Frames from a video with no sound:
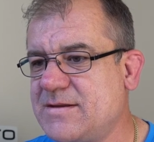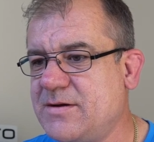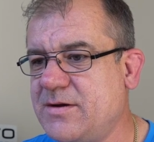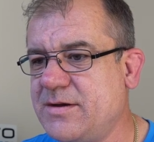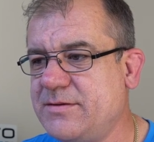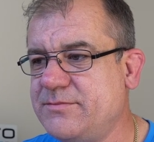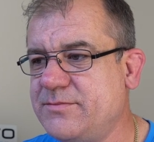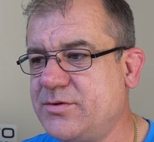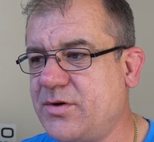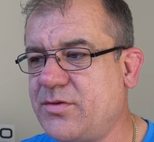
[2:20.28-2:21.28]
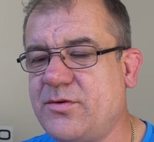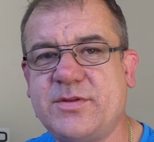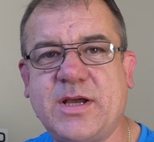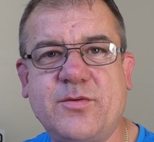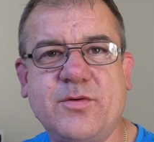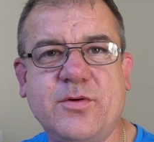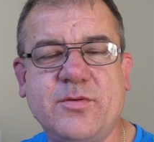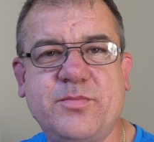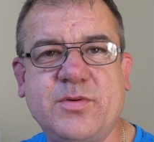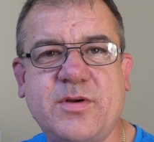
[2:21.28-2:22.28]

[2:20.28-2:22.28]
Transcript: I would have thought they were all